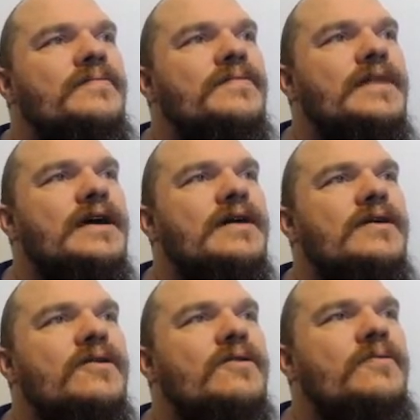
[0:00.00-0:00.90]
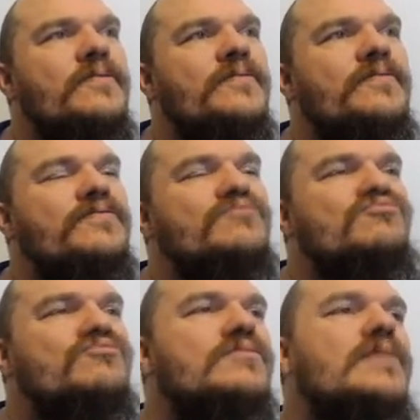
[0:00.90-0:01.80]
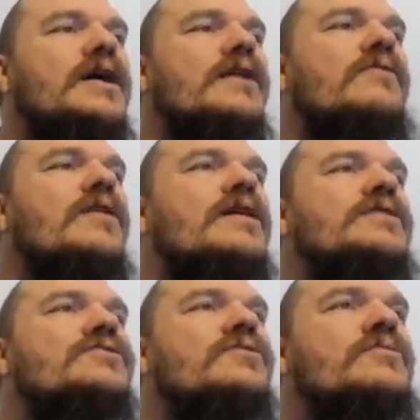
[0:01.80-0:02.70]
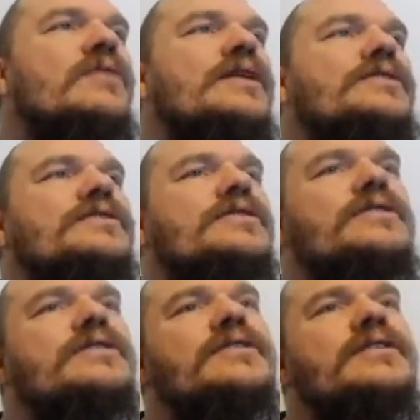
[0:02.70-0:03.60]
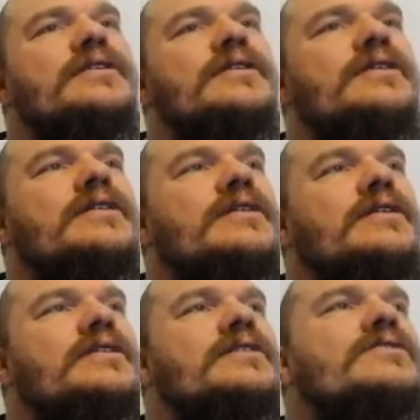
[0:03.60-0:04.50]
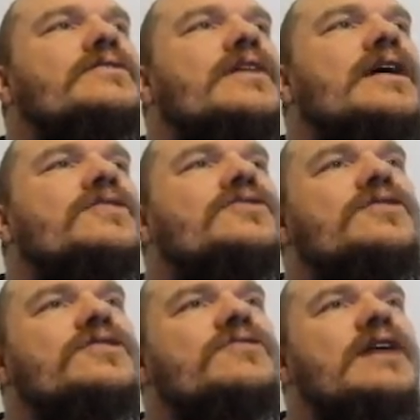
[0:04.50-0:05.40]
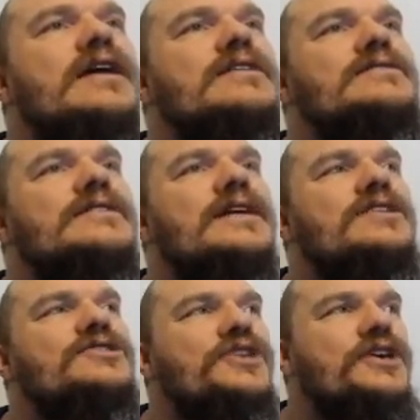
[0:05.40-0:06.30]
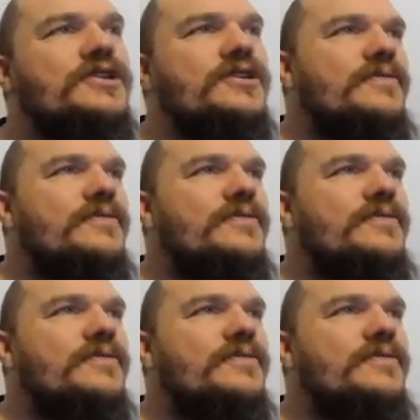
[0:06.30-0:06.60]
Now make a gradual right to get to the tracking station.